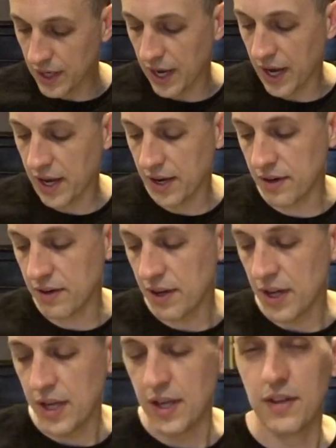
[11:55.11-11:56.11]
And
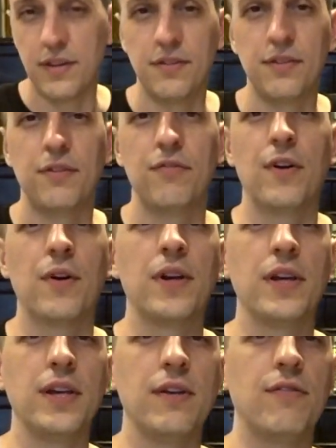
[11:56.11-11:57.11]
this is a very
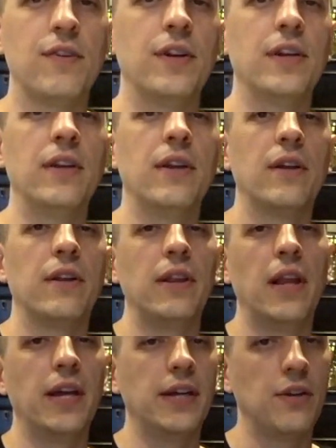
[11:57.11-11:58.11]
even
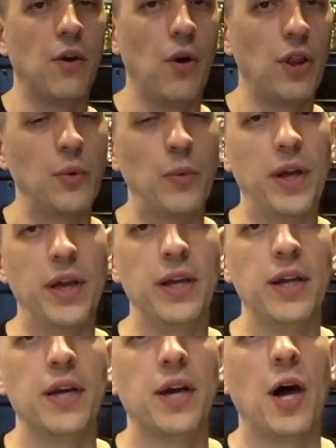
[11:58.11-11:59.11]
light all the
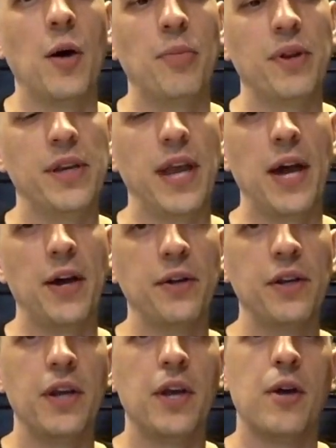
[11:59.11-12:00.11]
way up and
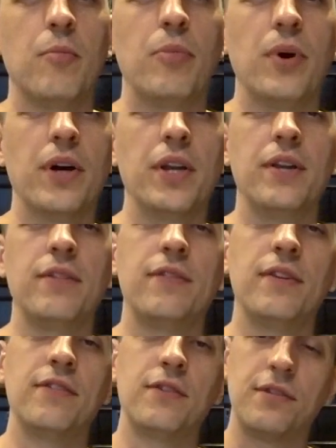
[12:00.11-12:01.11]
down, but
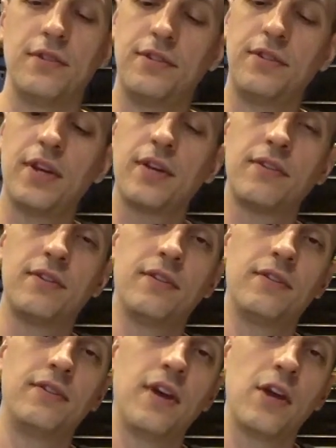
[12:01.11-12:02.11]
since there's six
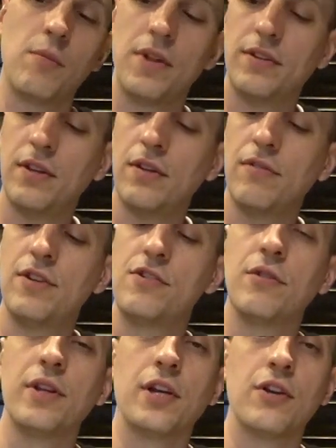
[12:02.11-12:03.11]
segments
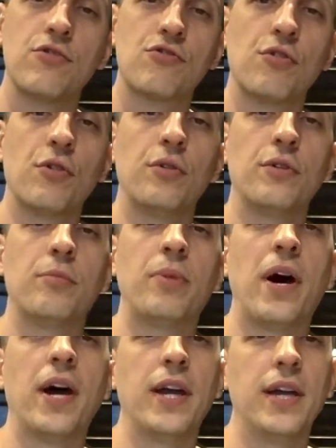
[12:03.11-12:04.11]
individually controlled
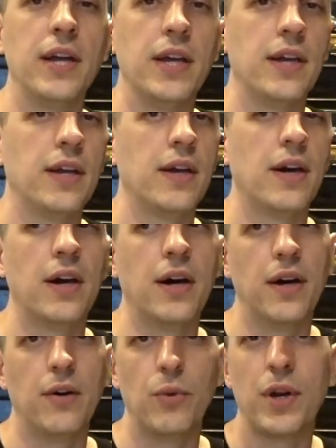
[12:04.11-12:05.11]
by
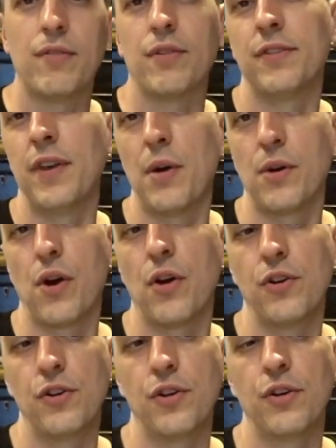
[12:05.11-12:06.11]
uh, whatever sound
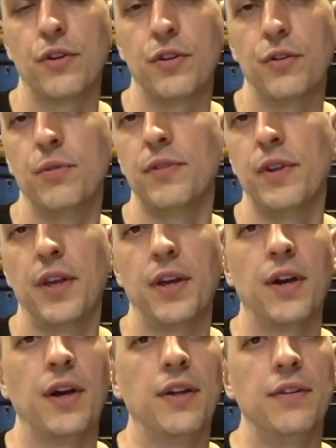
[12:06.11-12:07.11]
card you're
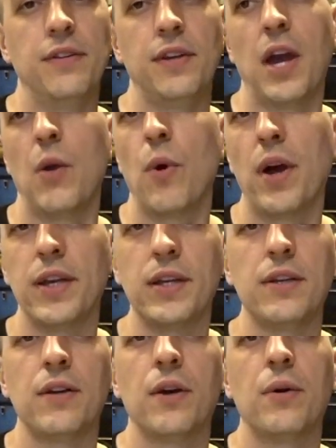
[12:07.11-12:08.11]
using, a
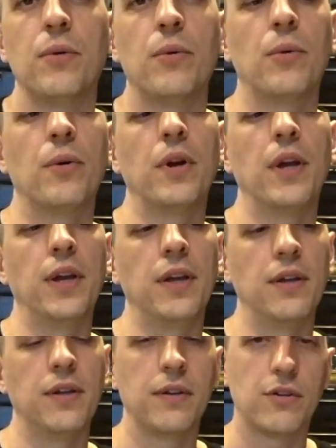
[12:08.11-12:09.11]
DIYino or
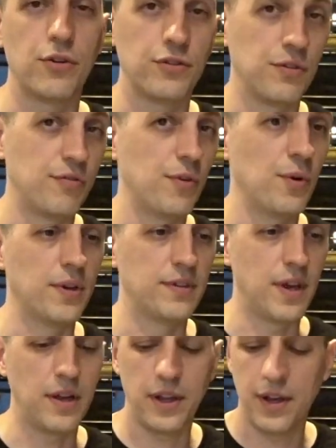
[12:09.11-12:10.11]
a Crystal
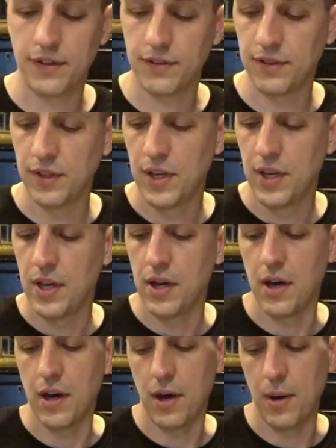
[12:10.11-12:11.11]
Focus LS,
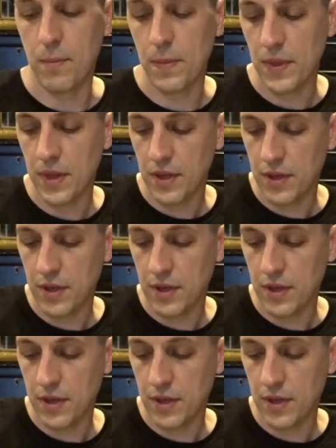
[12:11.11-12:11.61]
um,